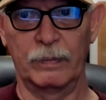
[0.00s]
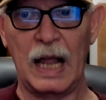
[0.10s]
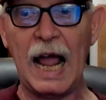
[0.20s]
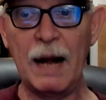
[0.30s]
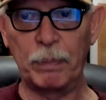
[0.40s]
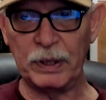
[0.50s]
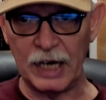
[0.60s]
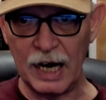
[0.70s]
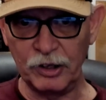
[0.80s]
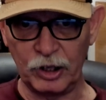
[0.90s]
And
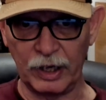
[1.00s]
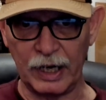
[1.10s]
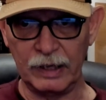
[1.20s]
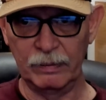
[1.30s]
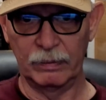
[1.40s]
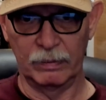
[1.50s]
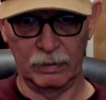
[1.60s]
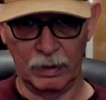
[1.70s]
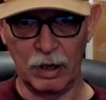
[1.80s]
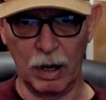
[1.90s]
potentially,
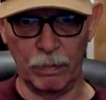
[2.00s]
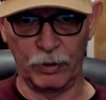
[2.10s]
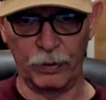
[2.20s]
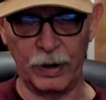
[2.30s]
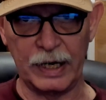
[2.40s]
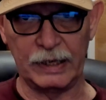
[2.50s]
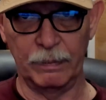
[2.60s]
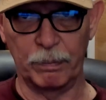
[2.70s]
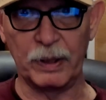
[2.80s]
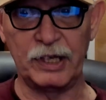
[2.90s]
number 3,
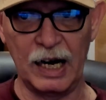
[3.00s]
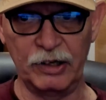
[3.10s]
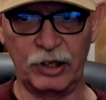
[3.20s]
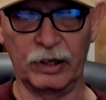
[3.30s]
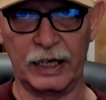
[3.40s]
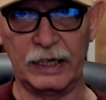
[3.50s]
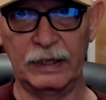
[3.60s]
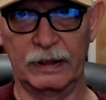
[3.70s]
potentially,